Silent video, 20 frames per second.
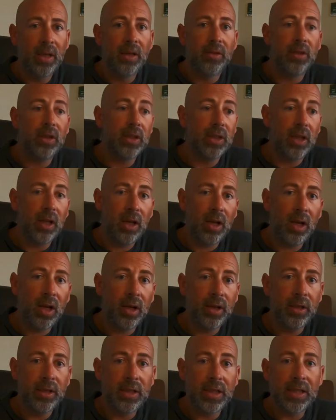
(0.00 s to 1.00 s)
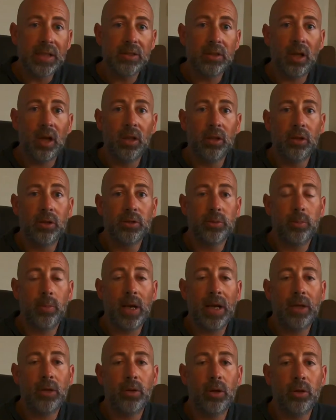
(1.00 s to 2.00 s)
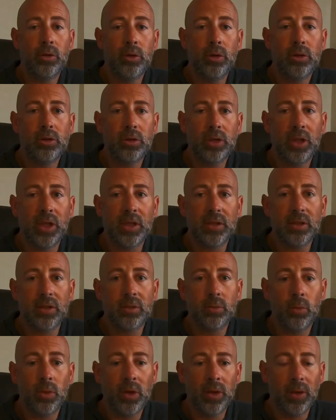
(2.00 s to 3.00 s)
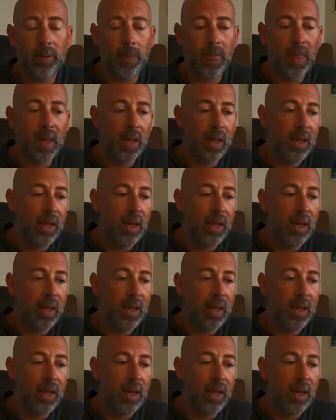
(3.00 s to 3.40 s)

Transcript: The lawn needs all those micronutrients as well.